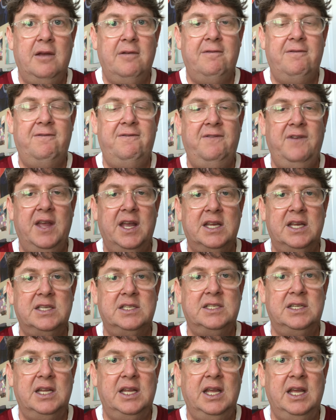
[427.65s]

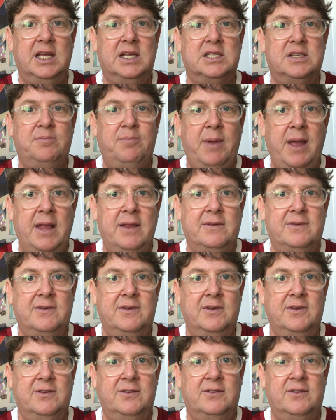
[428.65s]
fixed
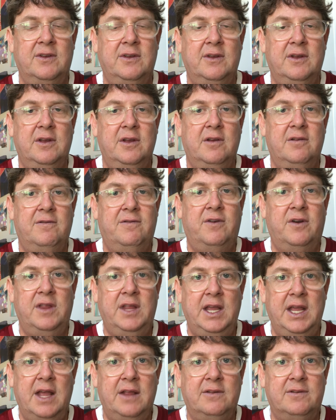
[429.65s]
expenses for
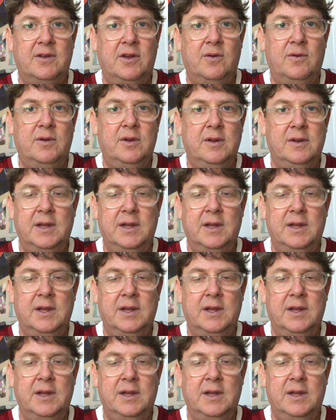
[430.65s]
the end zone.